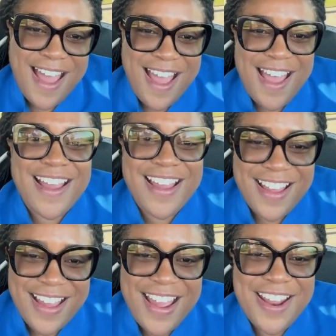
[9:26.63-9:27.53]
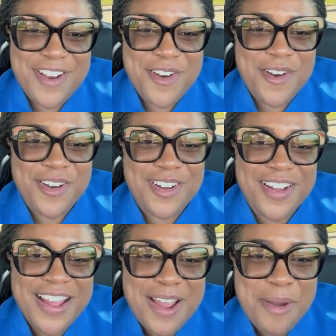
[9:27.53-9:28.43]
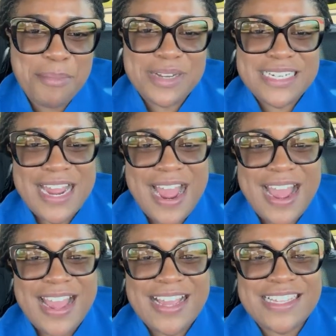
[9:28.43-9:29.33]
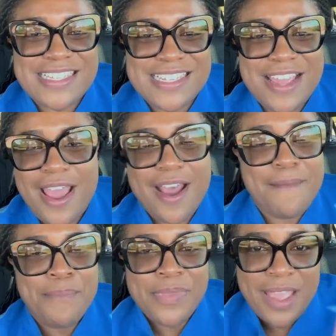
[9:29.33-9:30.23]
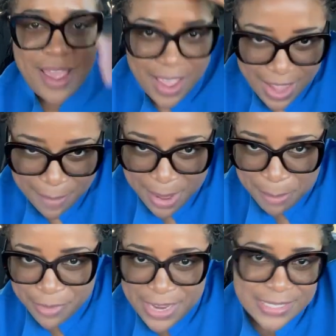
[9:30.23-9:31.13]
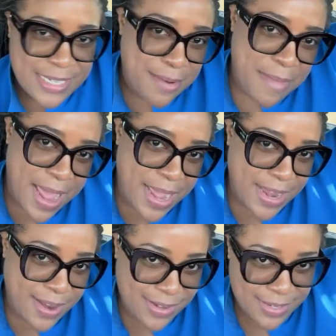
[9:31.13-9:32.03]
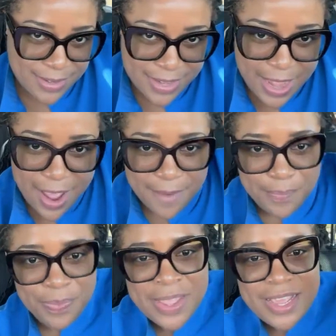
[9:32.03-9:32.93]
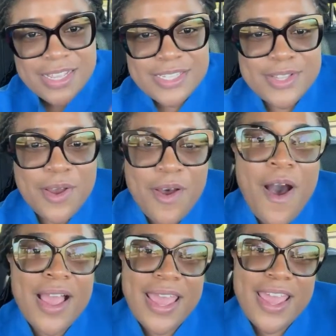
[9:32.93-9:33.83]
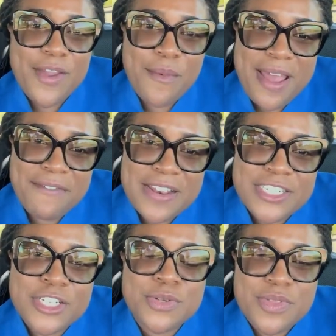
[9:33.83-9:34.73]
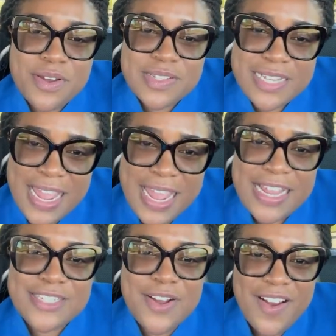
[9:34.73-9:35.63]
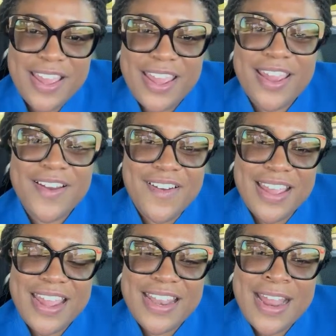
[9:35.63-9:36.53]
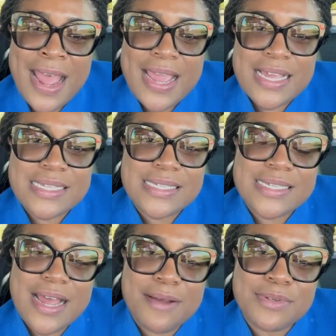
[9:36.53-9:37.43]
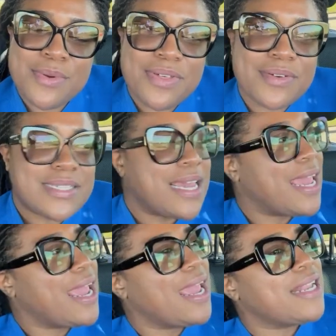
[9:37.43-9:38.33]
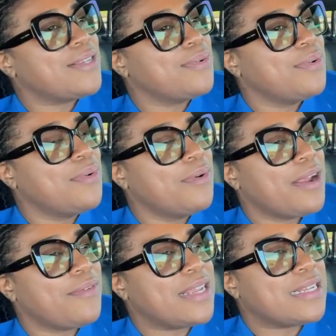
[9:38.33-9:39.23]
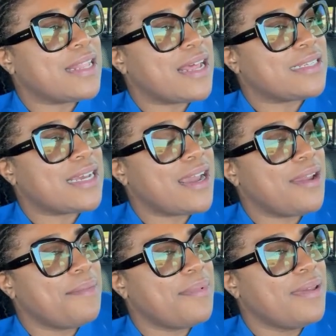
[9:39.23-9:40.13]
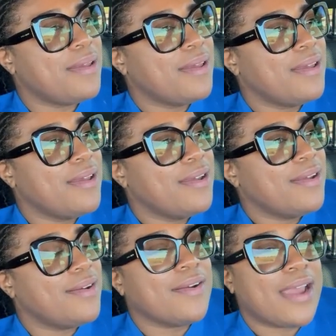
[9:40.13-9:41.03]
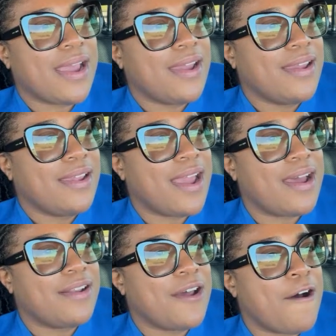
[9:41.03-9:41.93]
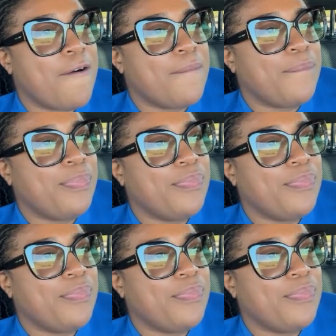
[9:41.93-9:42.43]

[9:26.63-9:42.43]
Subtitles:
I know, pretty eyes. Yeah, I'm embracing mine. Yeah. So, okay, your wife finished in 2008. Okay, nice. 2008, who graduated that time? Okay, yeah, no.